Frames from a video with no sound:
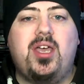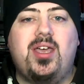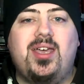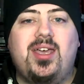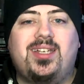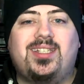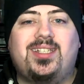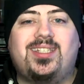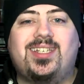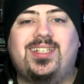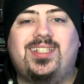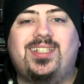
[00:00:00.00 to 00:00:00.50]

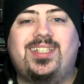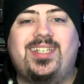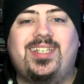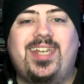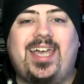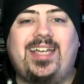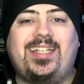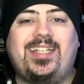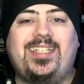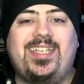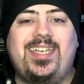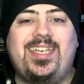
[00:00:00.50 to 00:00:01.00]
since
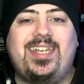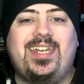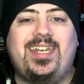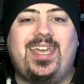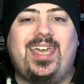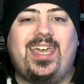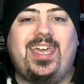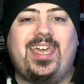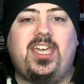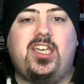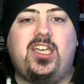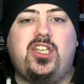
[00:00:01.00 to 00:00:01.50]

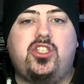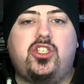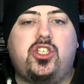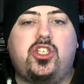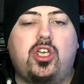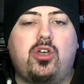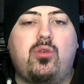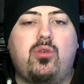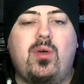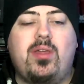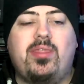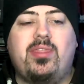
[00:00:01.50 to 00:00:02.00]

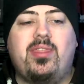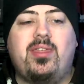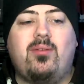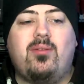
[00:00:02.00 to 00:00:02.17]
1982.